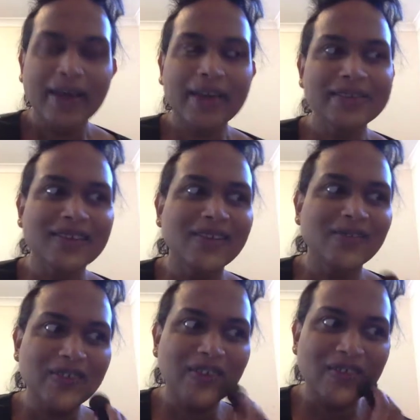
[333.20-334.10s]
as an
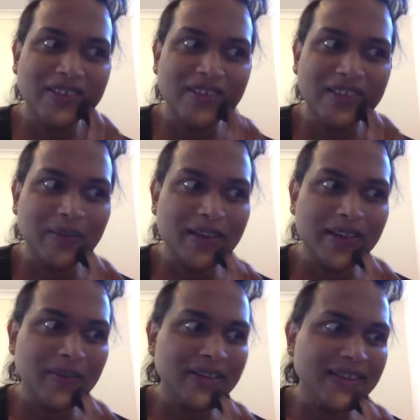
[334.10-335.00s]
office
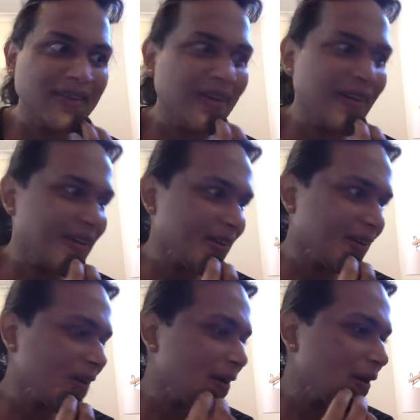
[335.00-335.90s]

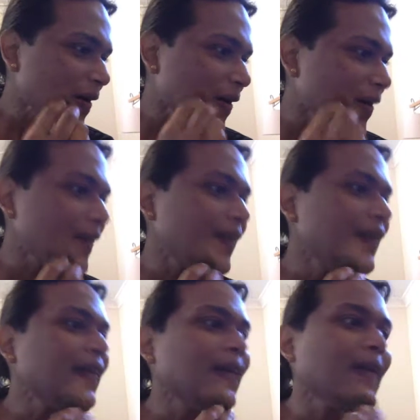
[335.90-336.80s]
administration or
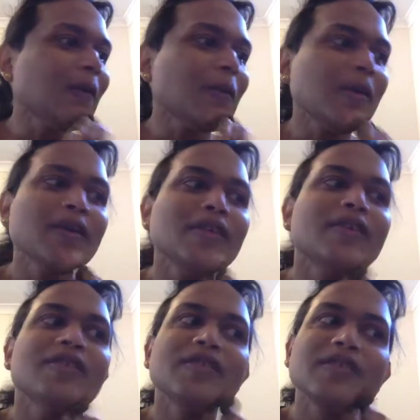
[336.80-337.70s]
uh,
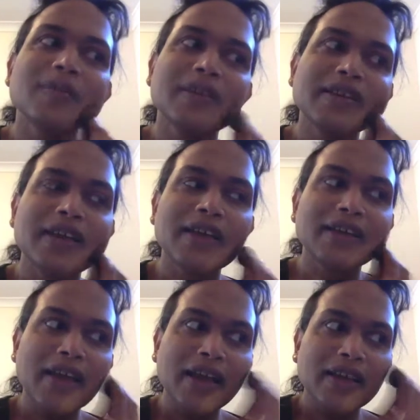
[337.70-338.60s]
something like
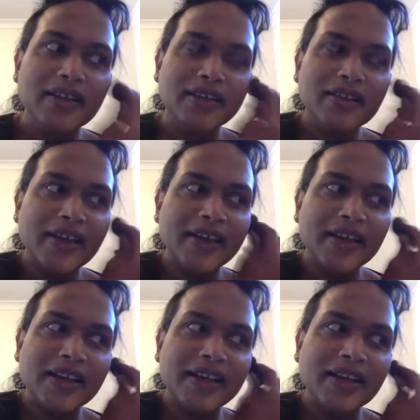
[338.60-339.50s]
that, so I can
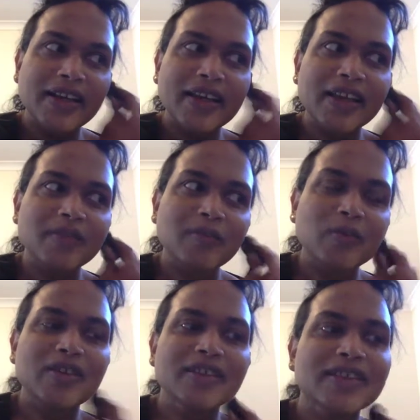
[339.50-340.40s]
get
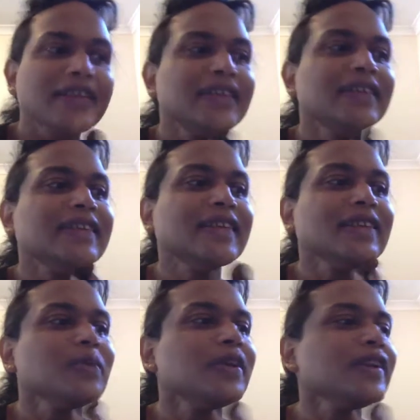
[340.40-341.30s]
more skills and
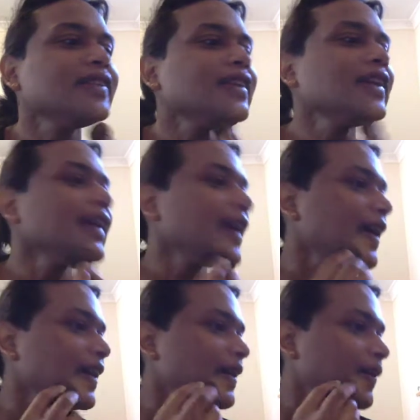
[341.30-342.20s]
experience
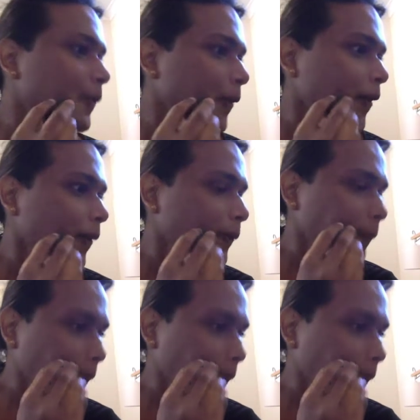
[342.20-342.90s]
and um,